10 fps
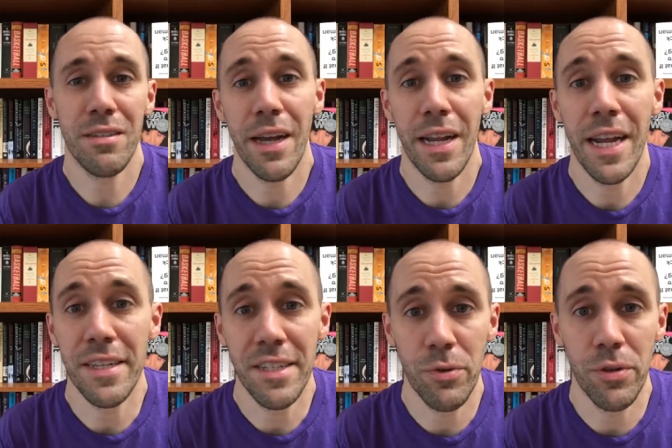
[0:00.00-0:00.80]
excite
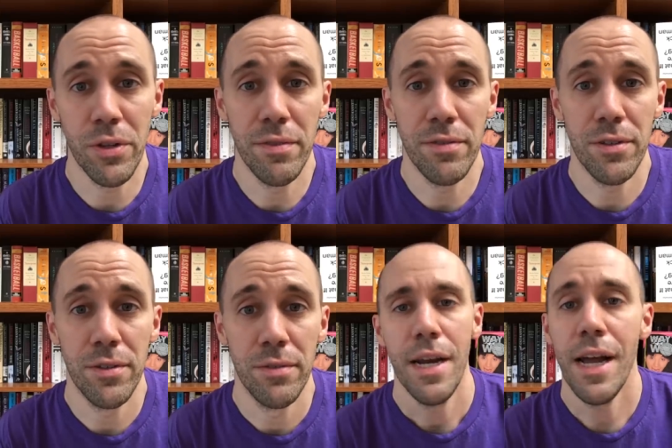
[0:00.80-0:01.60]
any cereal
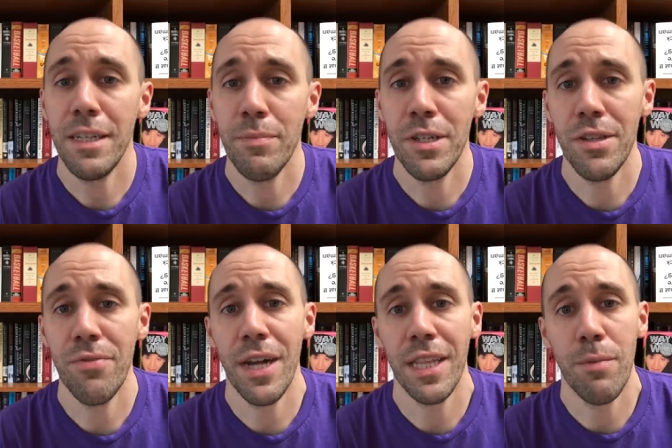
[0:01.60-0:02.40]
lovers. Not to mention the
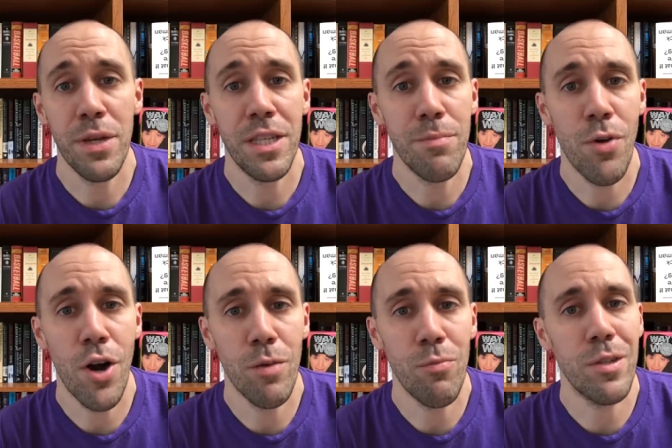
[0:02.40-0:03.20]
fact that P.T.
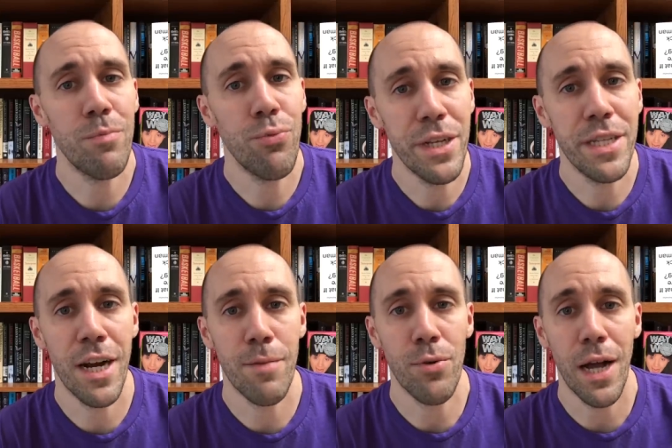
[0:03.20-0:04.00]
Barnum was a pretty
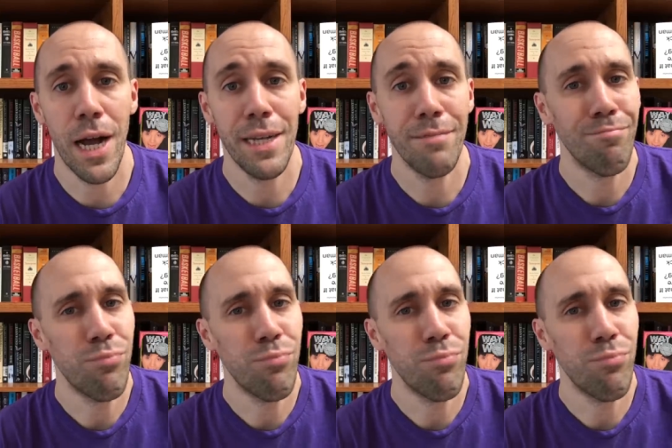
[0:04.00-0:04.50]
terrible guy and